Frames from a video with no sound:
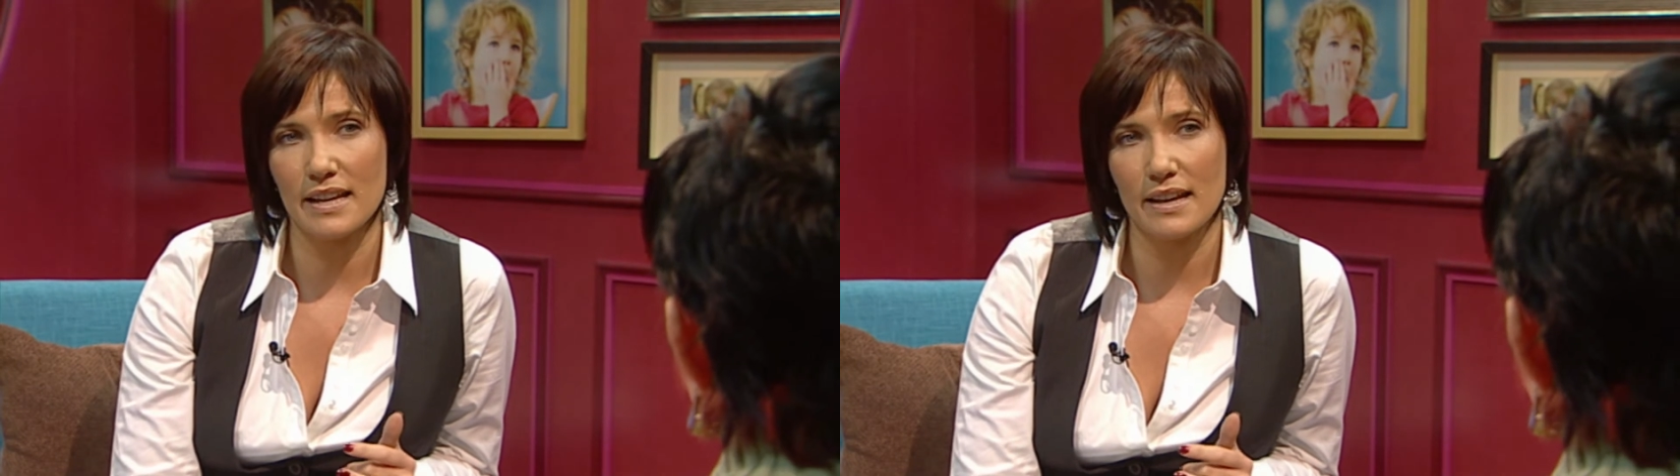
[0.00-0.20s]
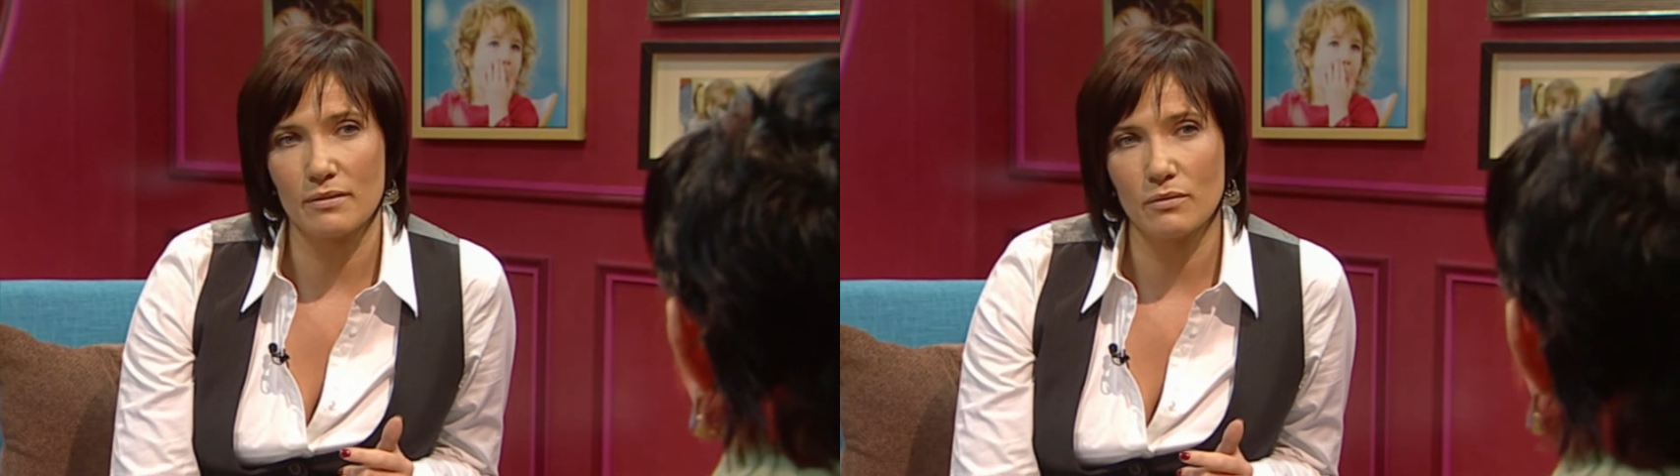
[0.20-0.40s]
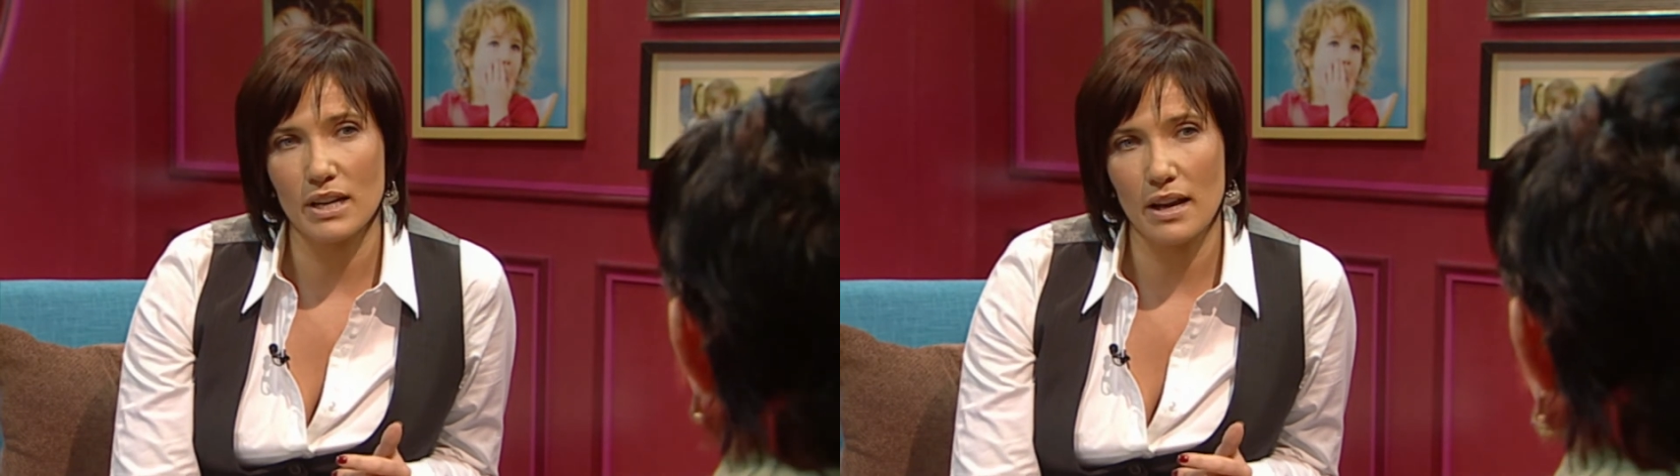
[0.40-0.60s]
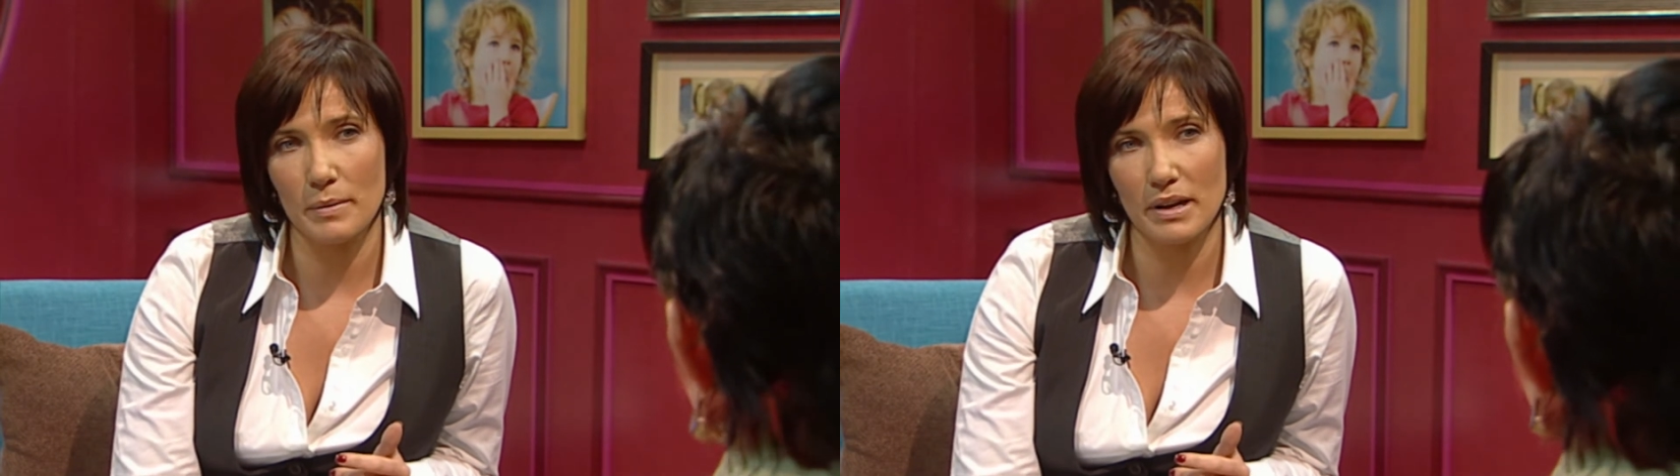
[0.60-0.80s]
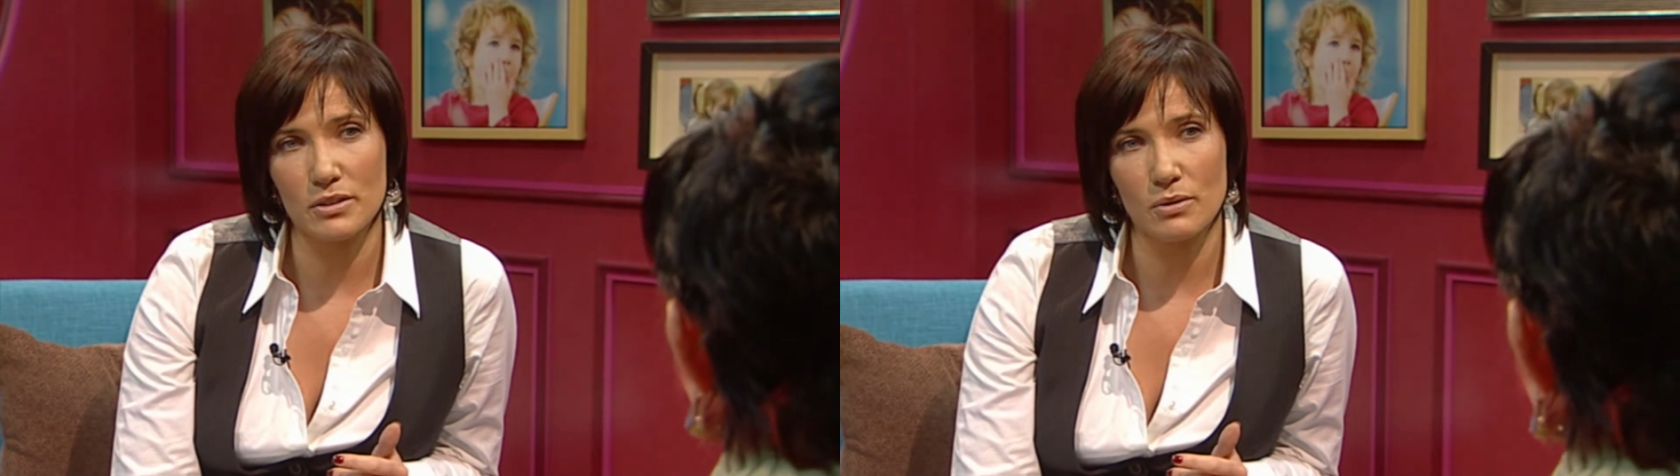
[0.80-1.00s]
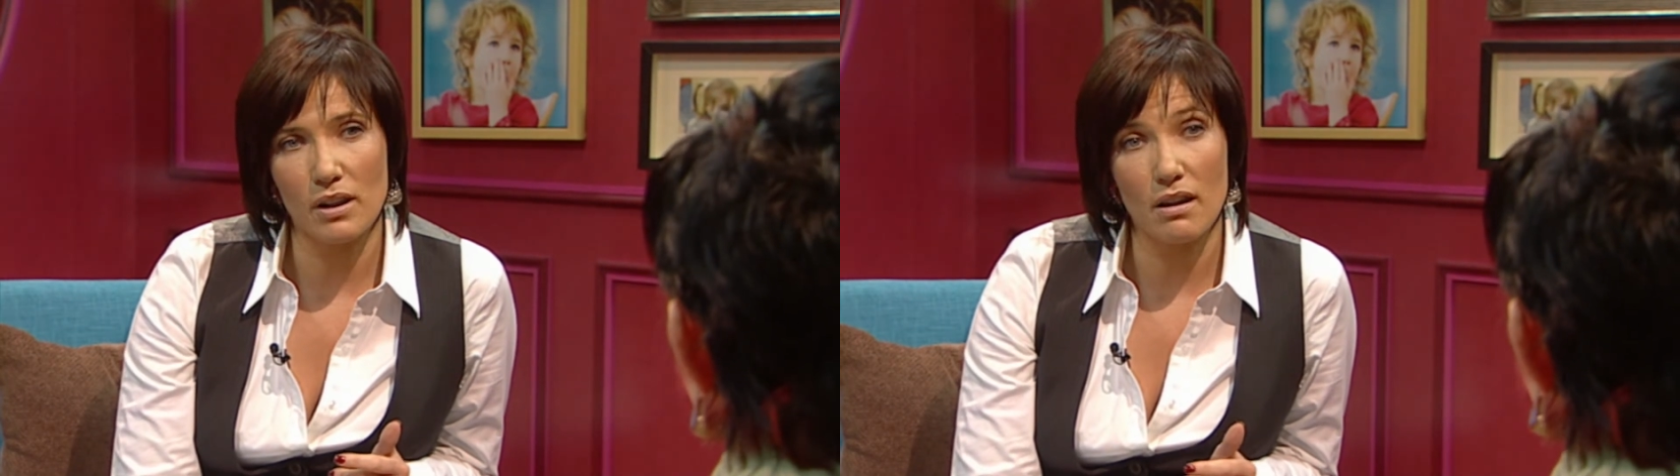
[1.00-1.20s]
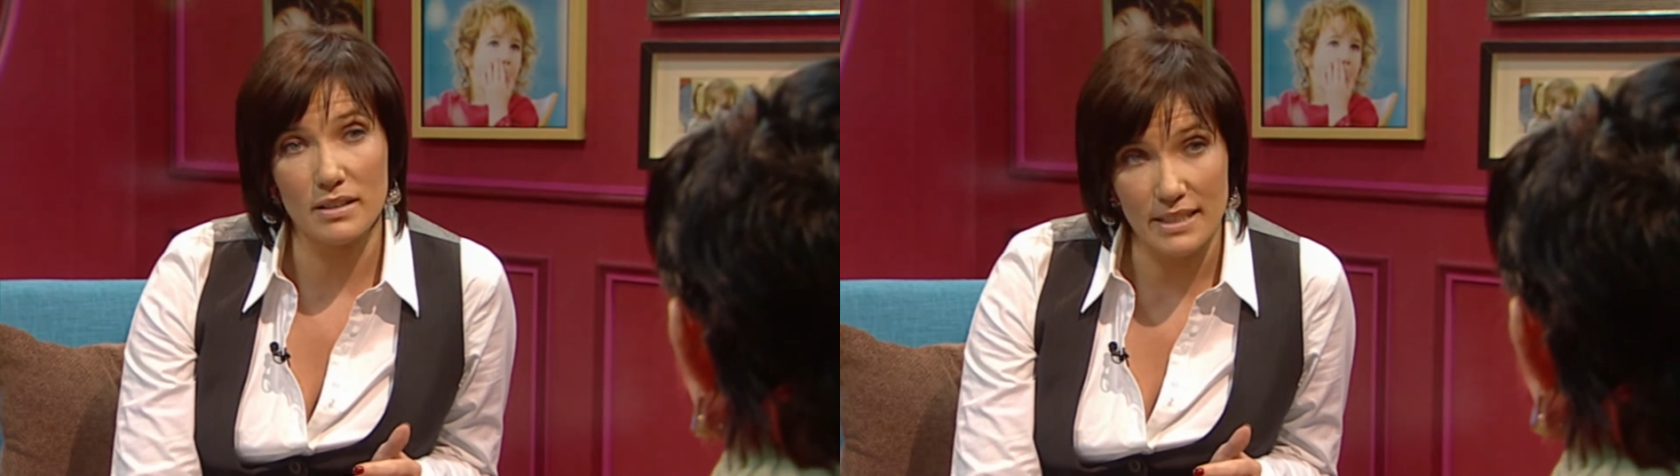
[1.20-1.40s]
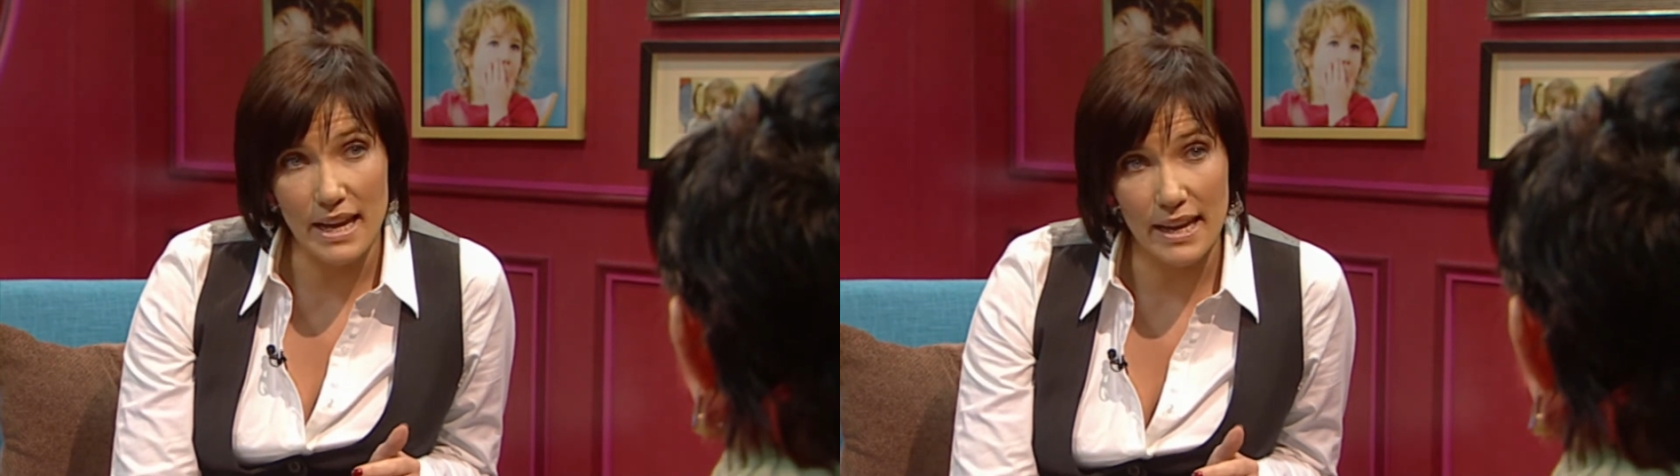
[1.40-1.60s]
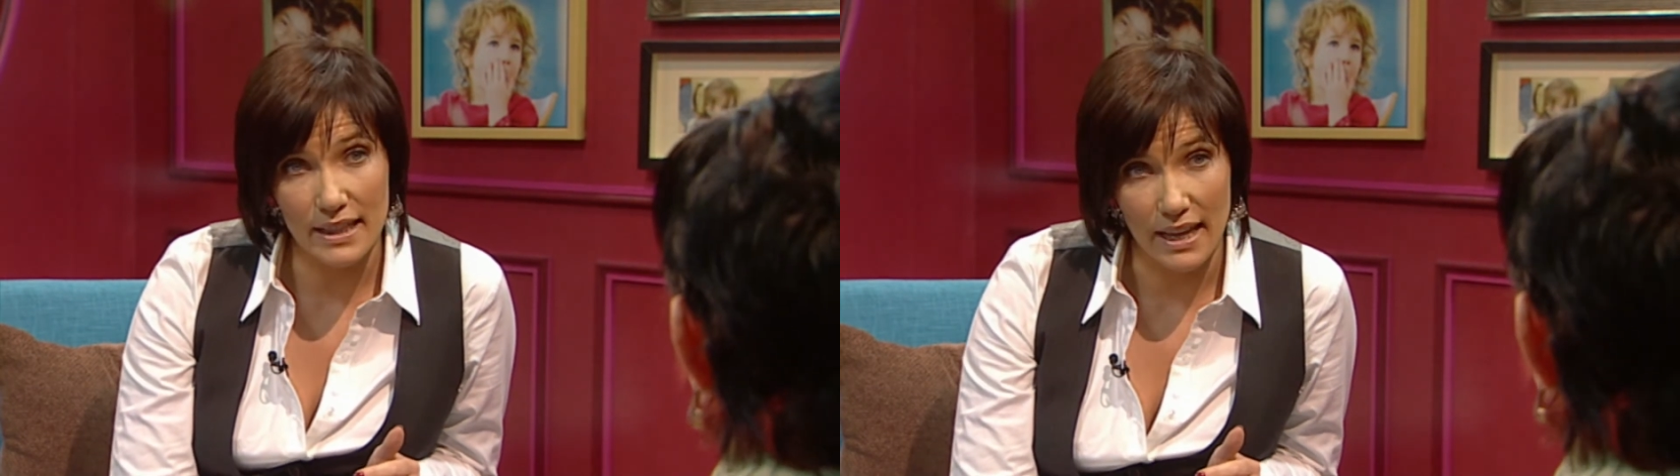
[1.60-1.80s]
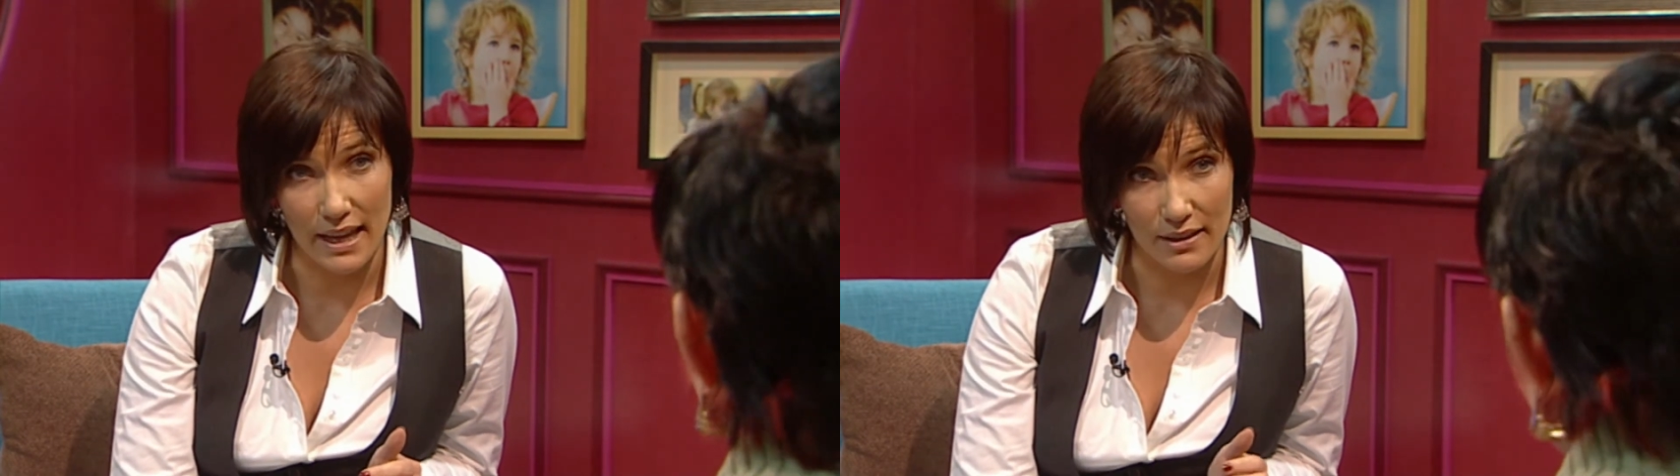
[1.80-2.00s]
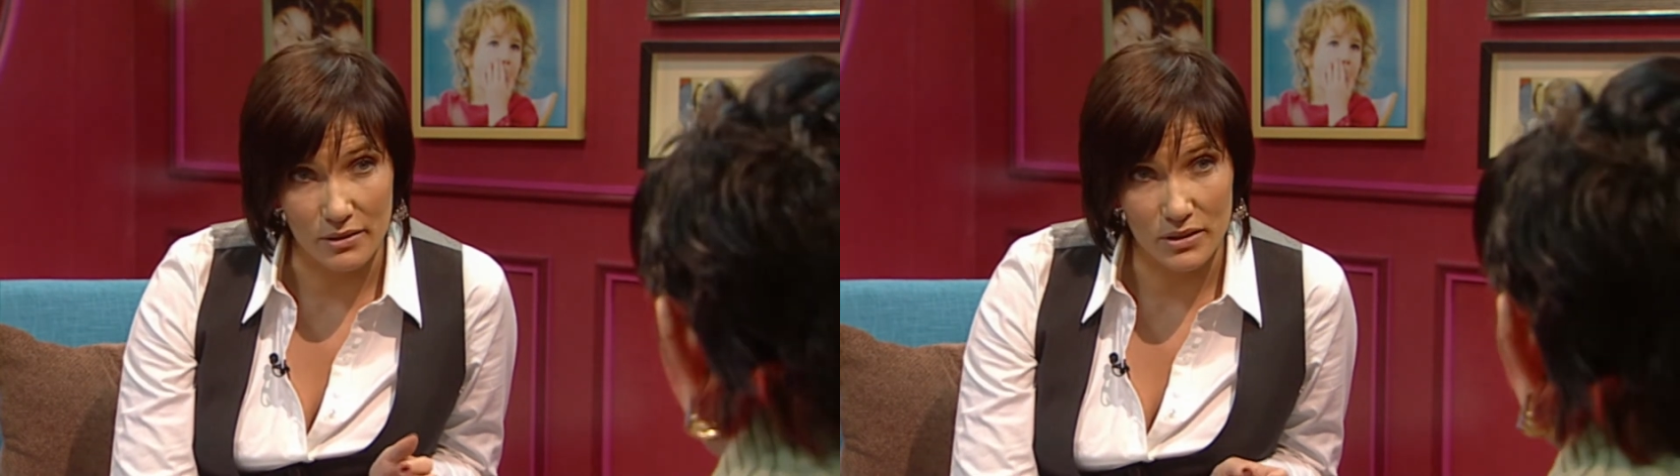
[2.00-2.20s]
and we're coming up to our last day in the mm-hmm. house.